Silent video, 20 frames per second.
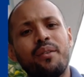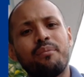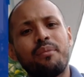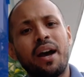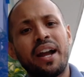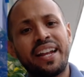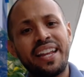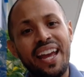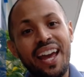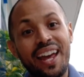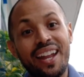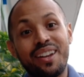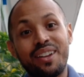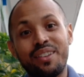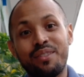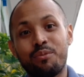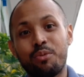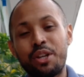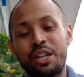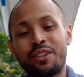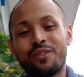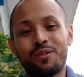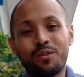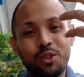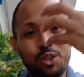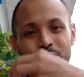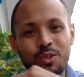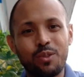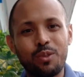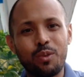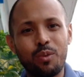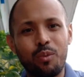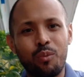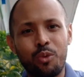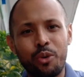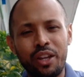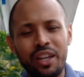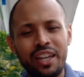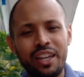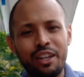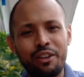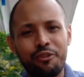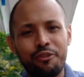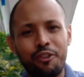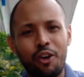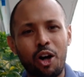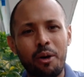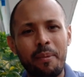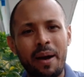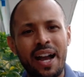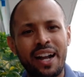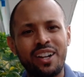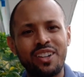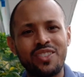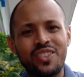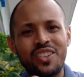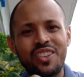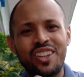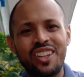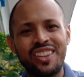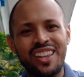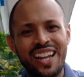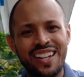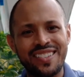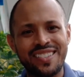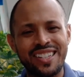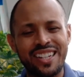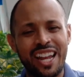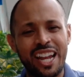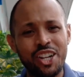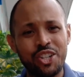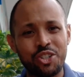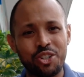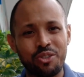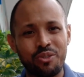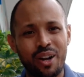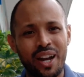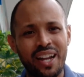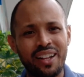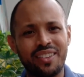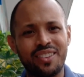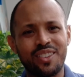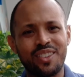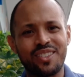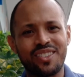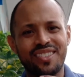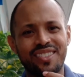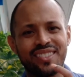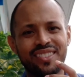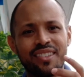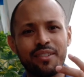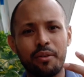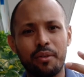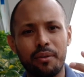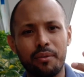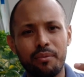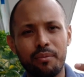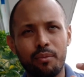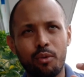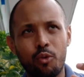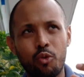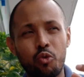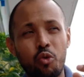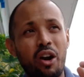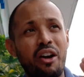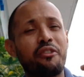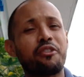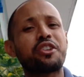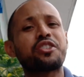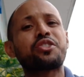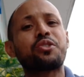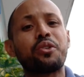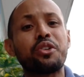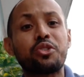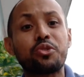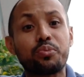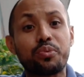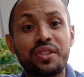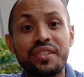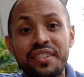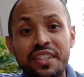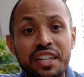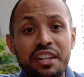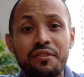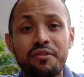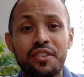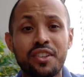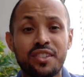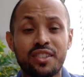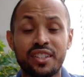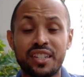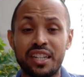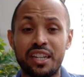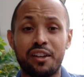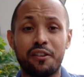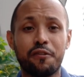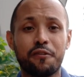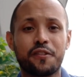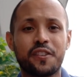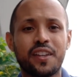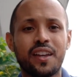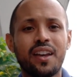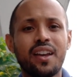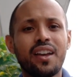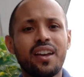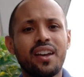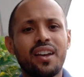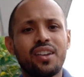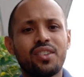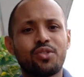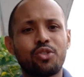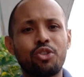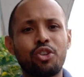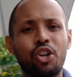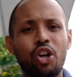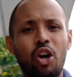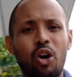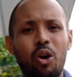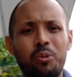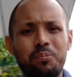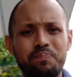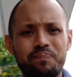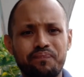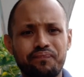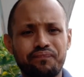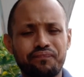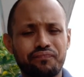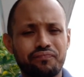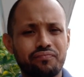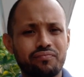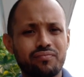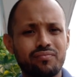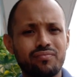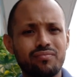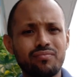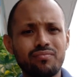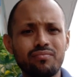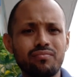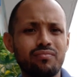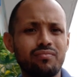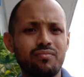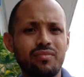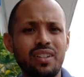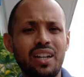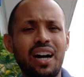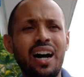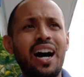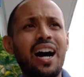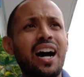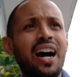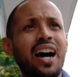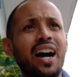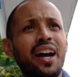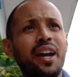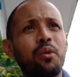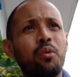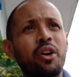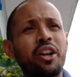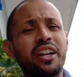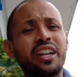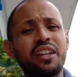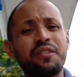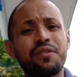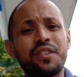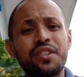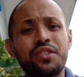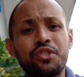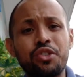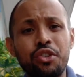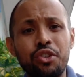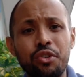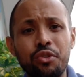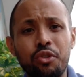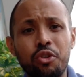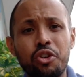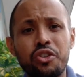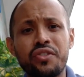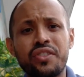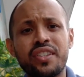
again, we fall back onto the destination, right? To whoever is going to receive this gift. So you go, I want to give this to you, or